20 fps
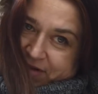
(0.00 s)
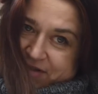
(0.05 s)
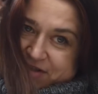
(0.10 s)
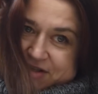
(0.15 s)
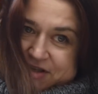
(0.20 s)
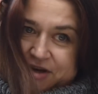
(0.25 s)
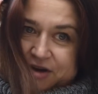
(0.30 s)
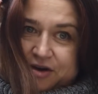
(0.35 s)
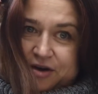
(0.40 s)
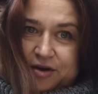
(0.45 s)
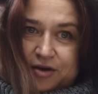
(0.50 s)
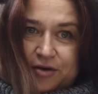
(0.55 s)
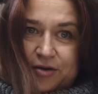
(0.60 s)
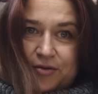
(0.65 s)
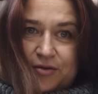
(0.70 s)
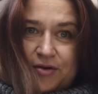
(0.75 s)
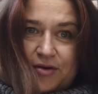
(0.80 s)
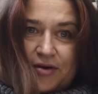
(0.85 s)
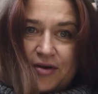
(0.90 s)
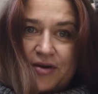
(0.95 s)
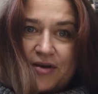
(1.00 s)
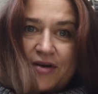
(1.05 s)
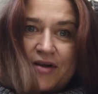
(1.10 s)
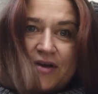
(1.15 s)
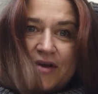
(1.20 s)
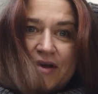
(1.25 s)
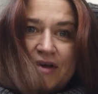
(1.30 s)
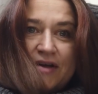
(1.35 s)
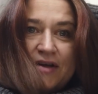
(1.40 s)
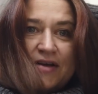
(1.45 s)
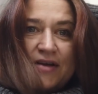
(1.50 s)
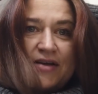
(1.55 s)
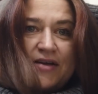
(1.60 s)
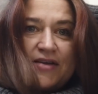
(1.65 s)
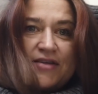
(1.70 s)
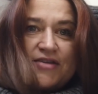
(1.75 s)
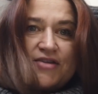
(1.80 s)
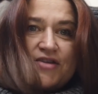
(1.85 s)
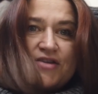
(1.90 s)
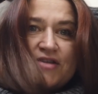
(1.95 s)
So
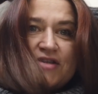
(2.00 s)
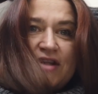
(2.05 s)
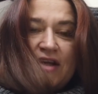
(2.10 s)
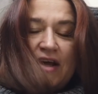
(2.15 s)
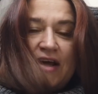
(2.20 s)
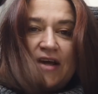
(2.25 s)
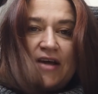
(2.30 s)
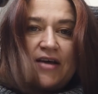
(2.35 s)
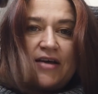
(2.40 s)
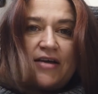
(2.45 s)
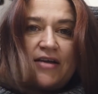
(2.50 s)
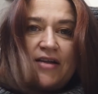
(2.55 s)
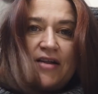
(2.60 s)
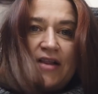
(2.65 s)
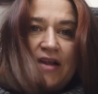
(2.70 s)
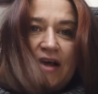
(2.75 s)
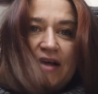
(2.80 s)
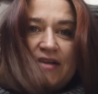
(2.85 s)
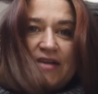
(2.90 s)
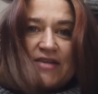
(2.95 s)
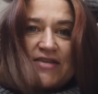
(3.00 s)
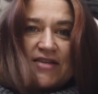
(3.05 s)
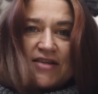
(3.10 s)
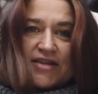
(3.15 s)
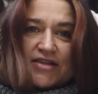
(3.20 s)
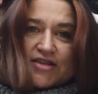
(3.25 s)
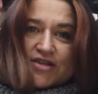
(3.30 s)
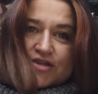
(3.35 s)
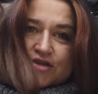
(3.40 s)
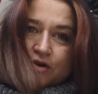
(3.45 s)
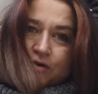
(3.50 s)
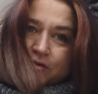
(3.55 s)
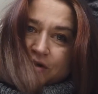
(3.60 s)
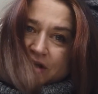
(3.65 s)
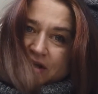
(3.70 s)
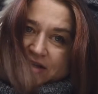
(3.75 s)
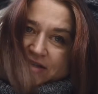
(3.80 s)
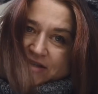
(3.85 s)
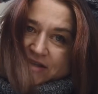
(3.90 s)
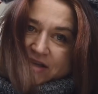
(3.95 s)
just like this, and it's so
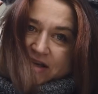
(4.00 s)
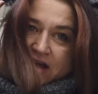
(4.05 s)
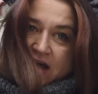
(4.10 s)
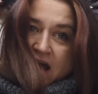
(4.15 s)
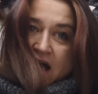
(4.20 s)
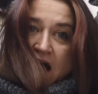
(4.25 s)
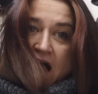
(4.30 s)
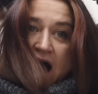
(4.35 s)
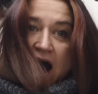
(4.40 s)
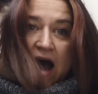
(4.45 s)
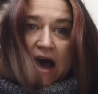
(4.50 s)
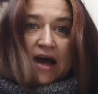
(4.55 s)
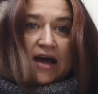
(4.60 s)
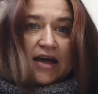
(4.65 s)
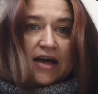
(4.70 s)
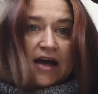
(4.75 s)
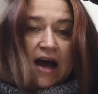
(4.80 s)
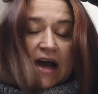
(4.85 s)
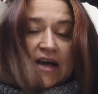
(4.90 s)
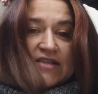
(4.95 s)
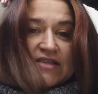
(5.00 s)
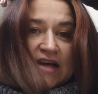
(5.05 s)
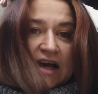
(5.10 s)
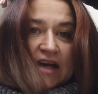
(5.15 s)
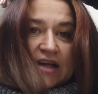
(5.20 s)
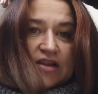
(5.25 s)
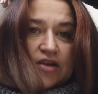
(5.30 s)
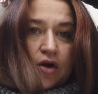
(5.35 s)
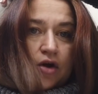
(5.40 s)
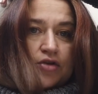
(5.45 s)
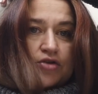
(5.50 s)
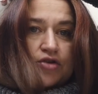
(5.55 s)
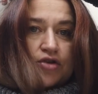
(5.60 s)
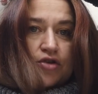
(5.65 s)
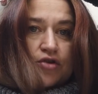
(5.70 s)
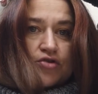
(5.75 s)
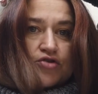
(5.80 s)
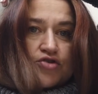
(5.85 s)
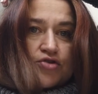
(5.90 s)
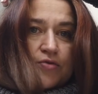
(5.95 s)
easy. Guys, I don't
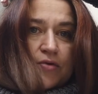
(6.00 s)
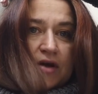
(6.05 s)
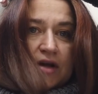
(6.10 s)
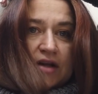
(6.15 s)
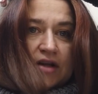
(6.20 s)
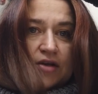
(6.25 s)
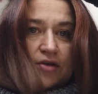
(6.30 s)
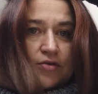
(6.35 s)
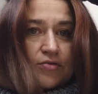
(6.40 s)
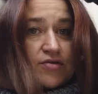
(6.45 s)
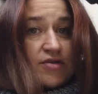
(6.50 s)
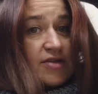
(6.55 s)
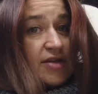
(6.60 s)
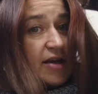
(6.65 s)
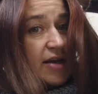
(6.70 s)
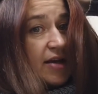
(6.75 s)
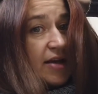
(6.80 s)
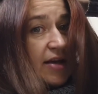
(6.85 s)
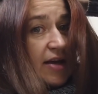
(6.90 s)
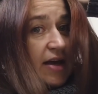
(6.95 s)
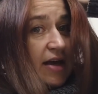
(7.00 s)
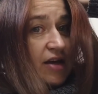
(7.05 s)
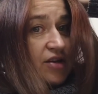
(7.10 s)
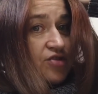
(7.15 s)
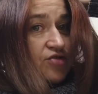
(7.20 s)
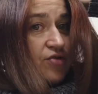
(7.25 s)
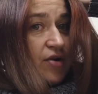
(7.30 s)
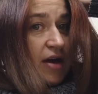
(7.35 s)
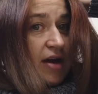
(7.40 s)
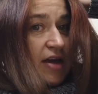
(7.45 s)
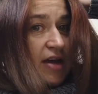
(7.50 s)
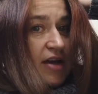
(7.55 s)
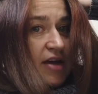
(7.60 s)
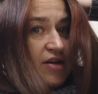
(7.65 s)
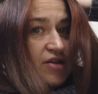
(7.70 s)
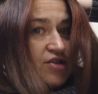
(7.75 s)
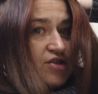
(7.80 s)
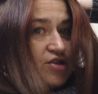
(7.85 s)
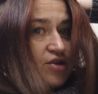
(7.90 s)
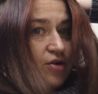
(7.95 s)
usually use a hair
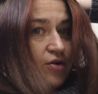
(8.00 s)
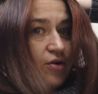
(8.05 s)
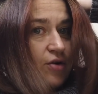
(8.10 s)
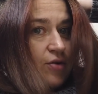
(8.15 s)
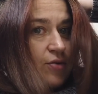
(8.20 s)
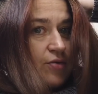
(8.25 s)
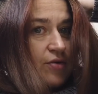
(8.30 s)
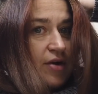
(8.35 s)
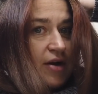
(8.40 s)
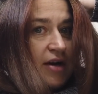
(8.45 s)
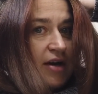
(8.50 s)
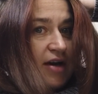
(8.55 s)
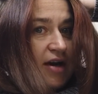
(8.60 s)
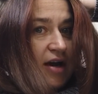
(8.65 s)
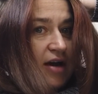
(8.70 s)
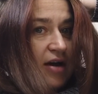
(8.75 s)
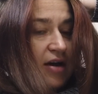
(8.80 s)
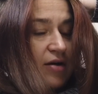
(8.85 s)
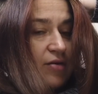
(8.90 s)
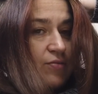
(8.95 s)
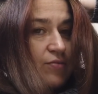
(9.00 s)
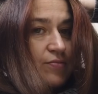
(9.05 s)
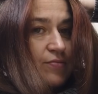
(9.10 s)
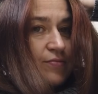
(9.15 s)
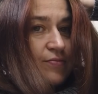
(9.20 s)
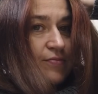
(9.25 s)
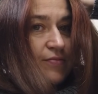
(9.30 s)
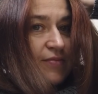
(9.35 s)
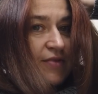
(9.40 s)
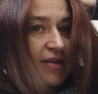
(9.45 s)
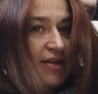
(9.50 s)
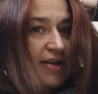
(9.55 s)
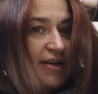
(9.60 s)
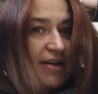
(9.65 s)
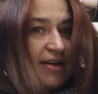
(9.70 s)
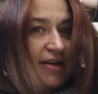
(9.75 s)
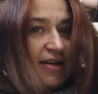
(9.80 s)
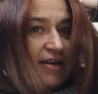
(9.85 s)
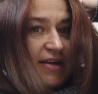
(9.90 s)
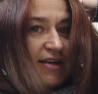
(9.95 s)
dryer, so right now
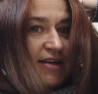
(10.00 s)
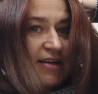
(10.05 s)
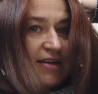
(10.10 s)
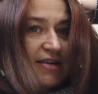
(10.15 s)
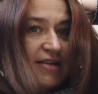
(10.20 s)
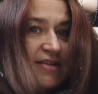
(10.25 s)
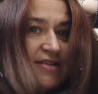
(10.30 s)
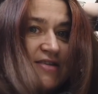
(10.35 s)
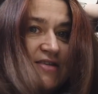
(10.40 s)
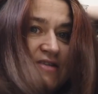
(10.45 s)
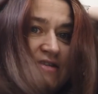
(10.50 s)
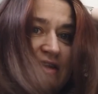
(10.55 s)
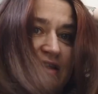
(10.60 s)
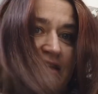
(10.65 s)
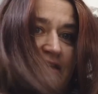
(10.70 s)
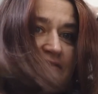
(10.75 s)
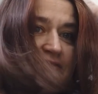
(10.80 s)
this is a